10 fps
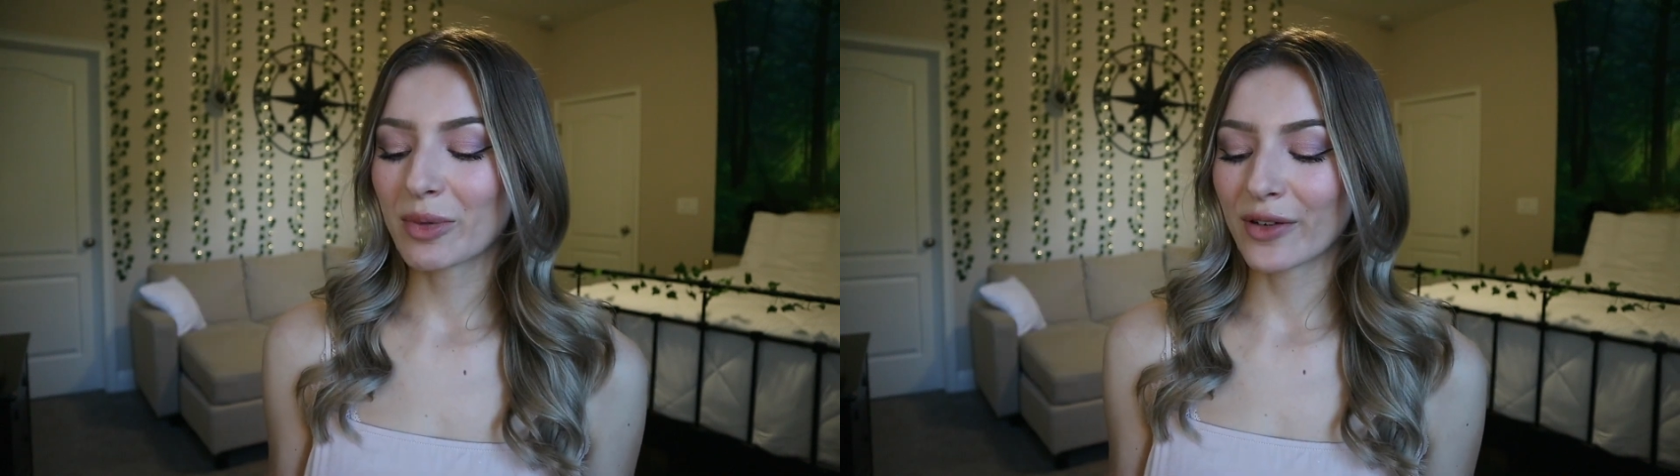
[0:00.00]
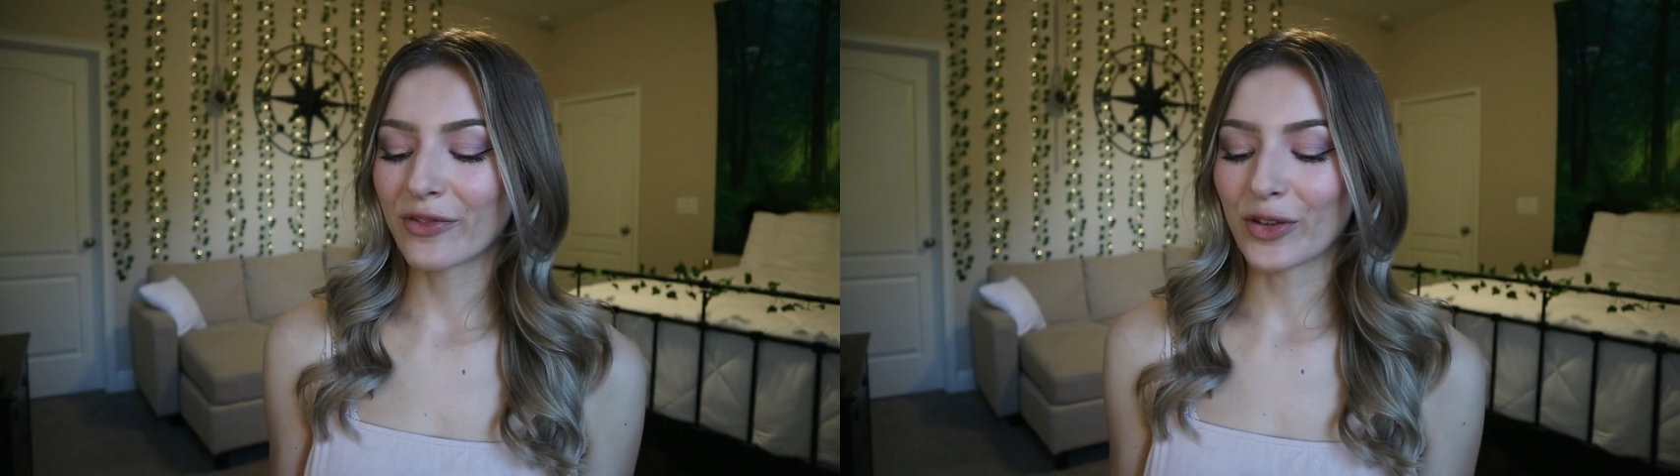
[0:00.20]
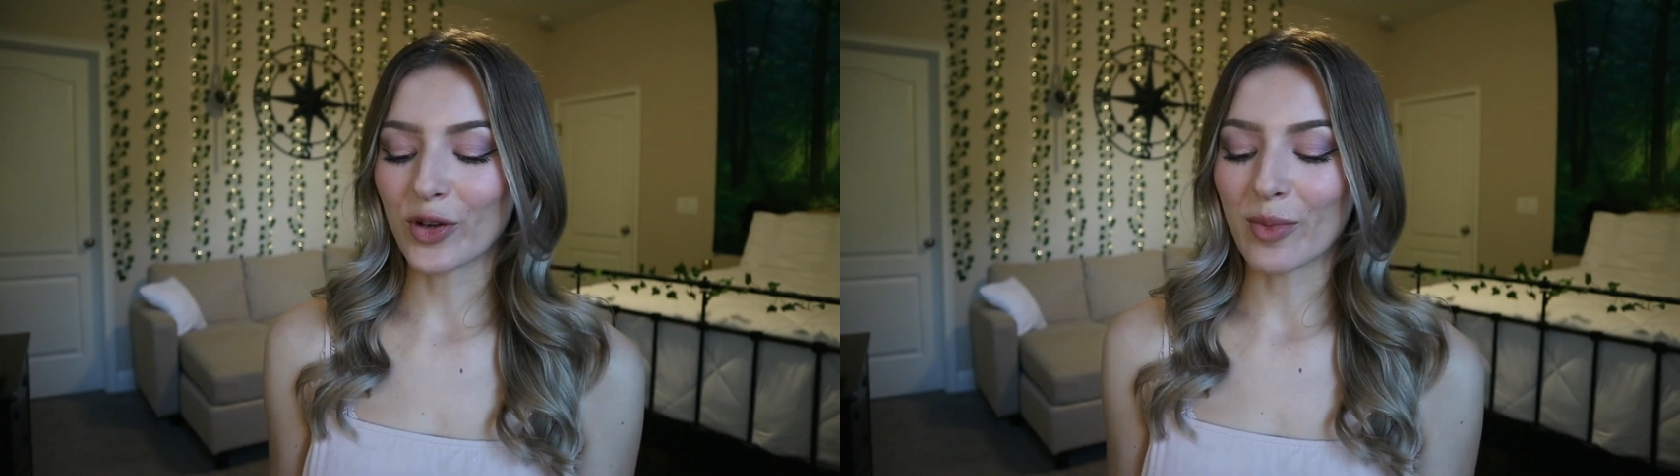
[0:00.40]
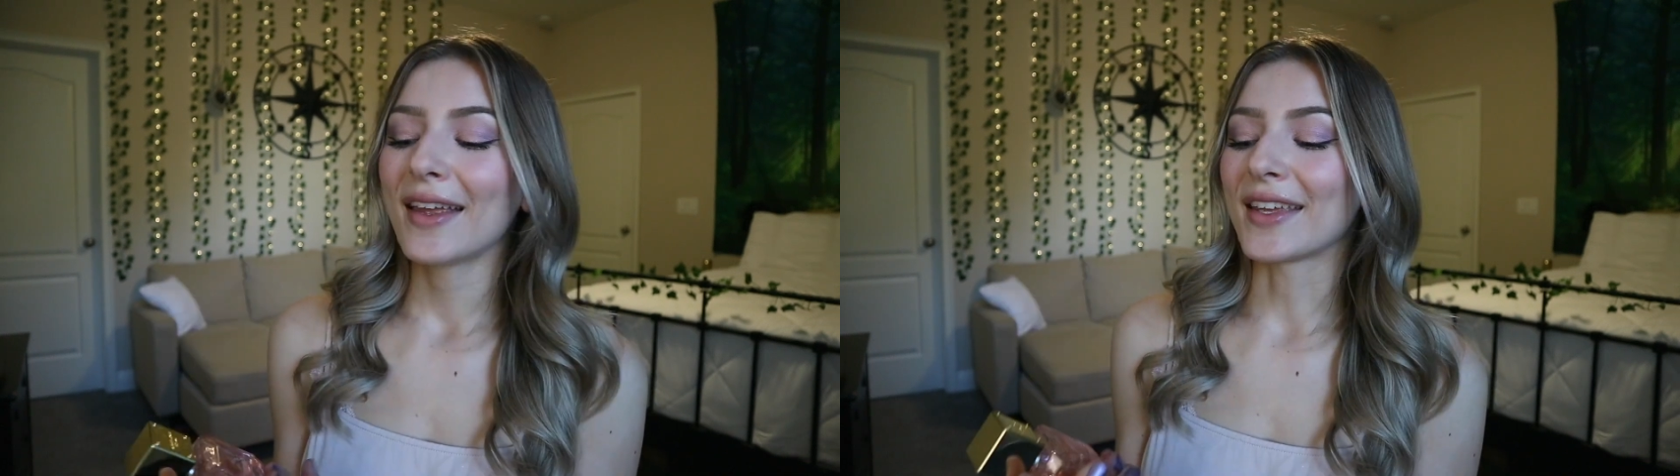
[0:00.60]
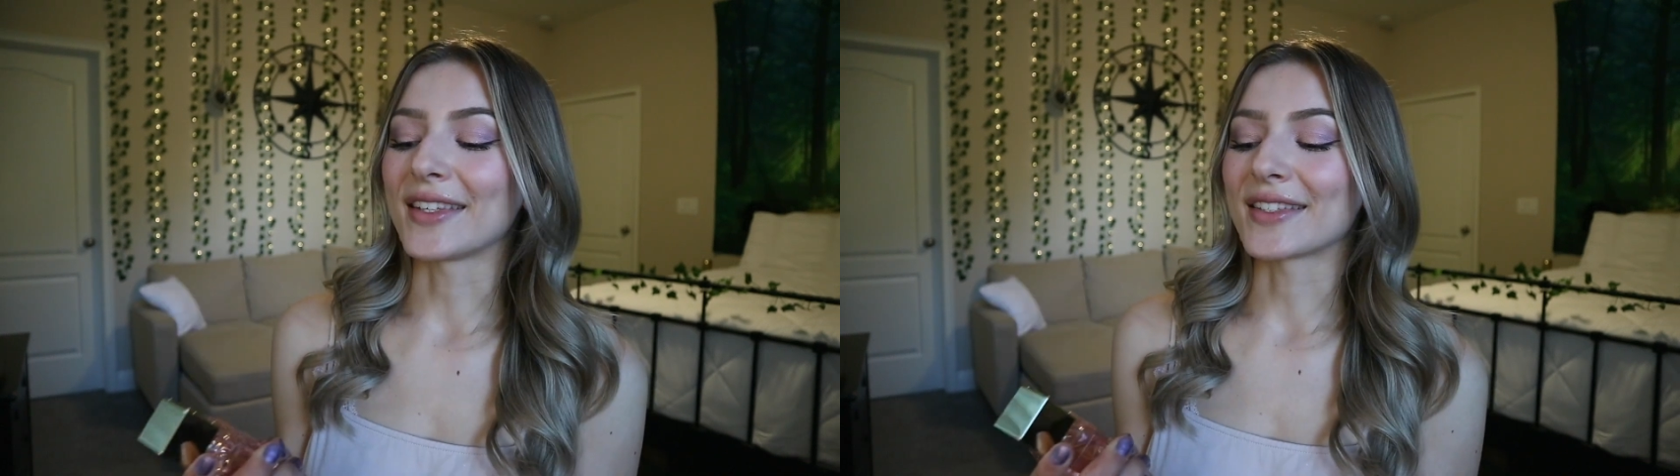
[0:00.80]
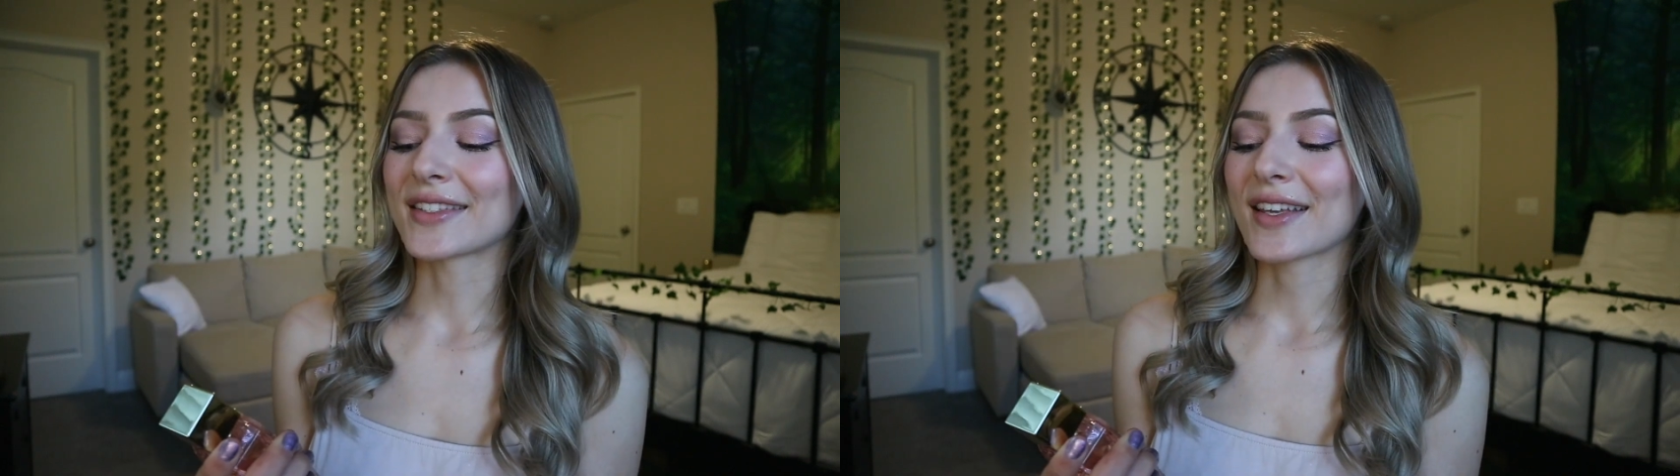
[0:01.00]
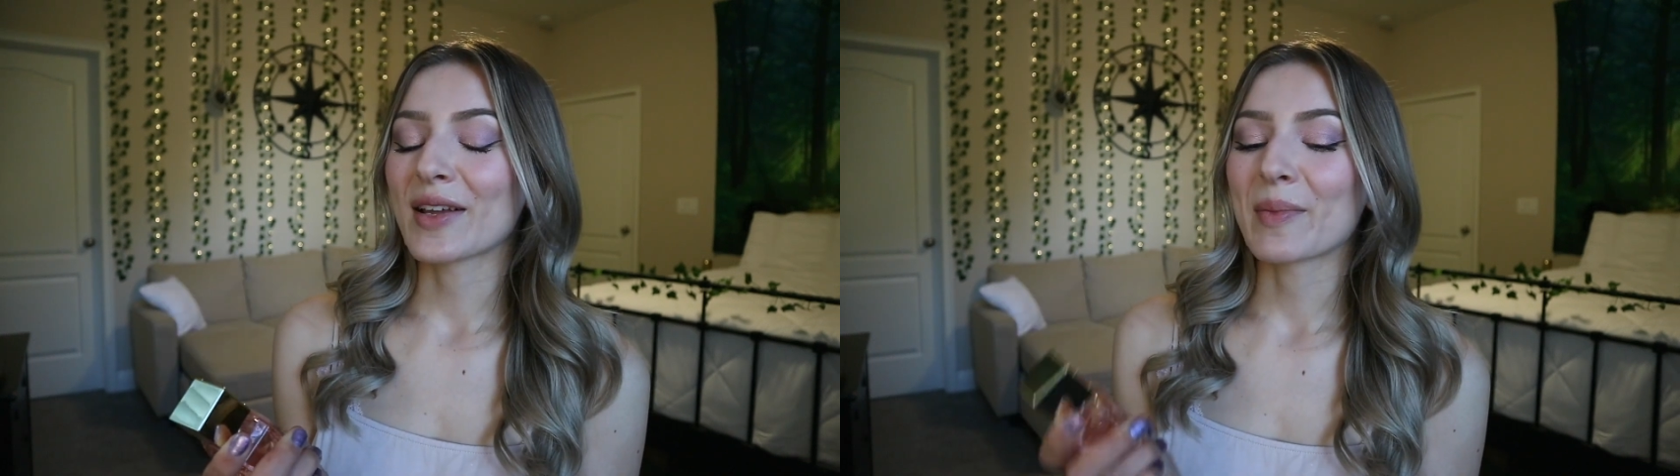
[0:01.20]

perfume is